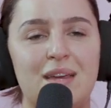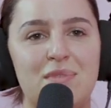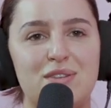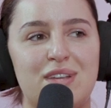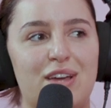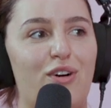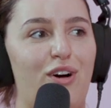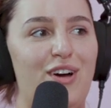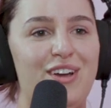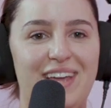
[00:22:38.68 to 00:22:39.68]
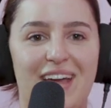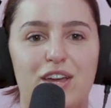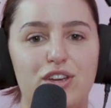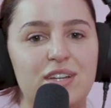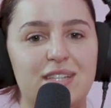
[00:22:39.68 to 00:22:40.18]
And Mitch was like, oh, yeah,
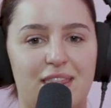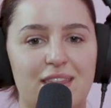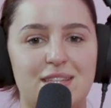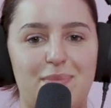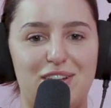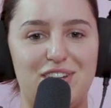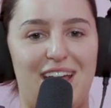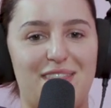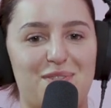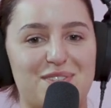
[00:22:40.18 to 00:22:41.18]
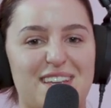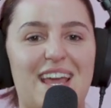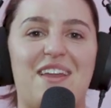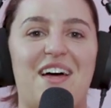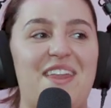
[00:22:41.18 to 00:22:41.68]
you can say this about Jay. And then I was like,
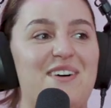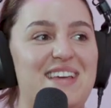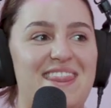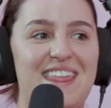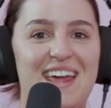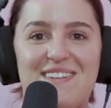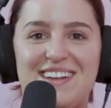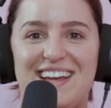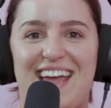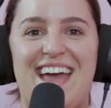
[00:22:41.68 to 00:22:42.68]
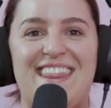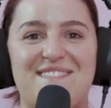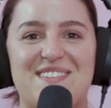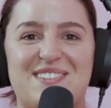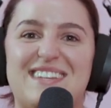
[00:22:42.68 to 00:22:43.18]
yeah, and then I was like, that about Jay. And
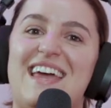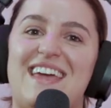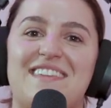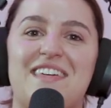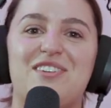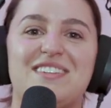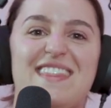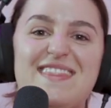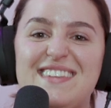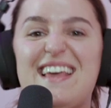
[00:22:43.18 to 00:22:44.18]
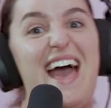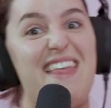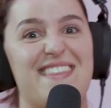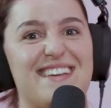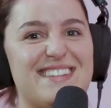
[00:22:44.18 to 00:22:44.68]
then Mitch was like, yeah, and then you can say this
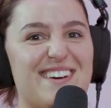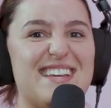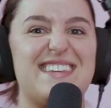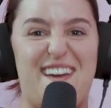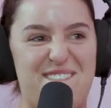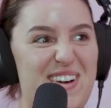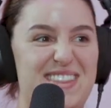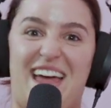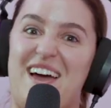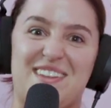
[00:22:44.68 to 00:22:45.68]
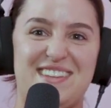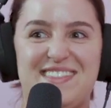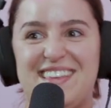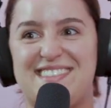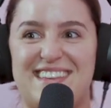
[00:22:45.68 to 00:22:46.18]
and this. And I was like, yeah, fuck that. I can say
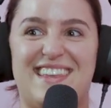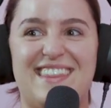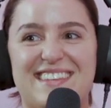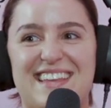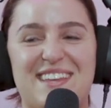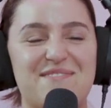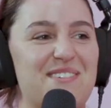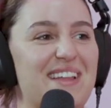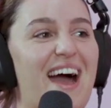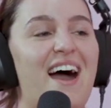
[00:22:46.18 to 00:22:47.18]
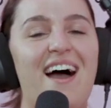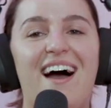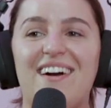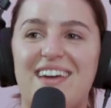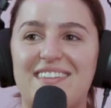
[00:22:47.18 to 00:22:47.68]
this, and this. And then we were like,
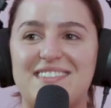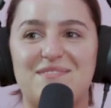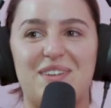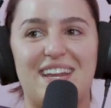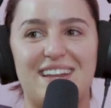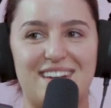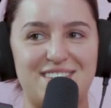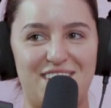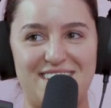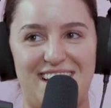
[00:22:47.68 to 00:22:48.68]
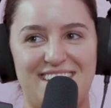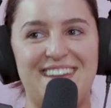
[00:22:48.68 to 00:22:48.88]
okay, we need to tone it down.